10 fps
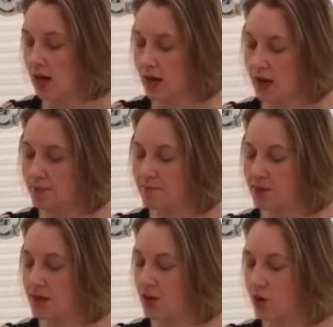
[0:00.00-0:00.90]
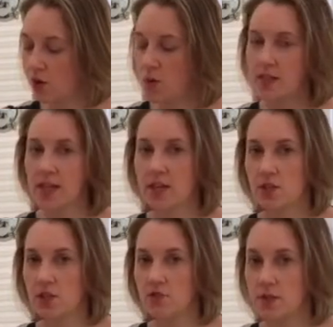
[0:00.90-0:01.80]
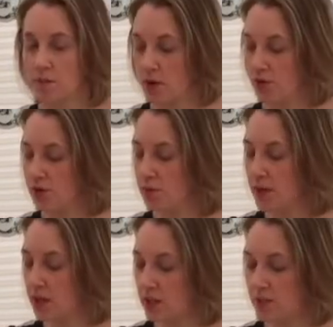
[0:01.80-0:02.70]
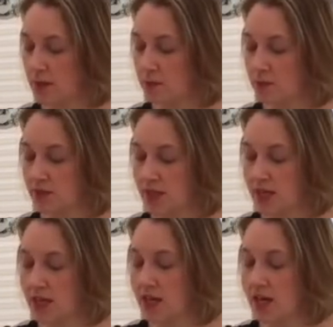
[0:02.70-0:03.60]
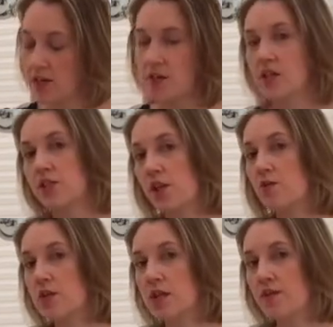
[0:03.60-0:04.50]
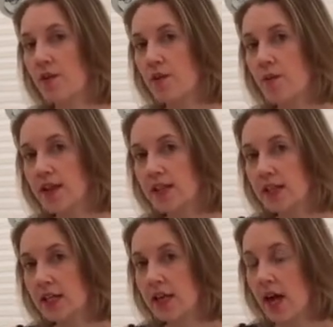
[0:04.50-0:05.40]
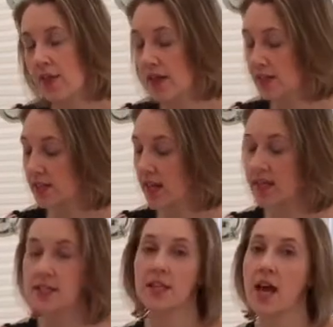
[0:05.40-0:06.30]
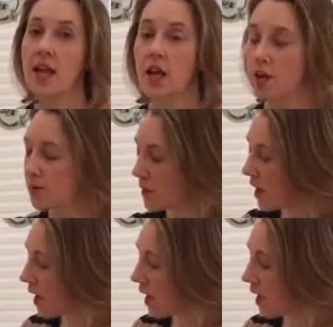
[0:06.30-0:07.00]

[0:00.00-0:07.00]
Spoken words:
It always gets a good response because people see that it soaks in very readily, and that again is the aloe.